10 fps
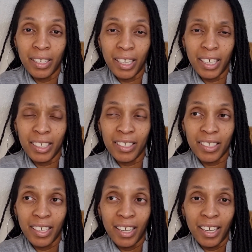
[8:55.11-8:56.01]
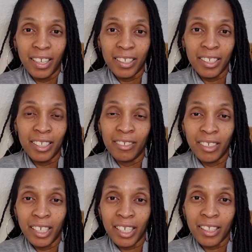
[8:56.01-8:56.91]
And, you know,
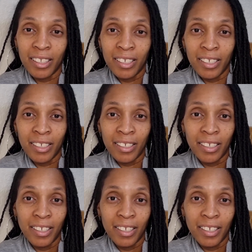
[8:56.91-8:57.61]
like the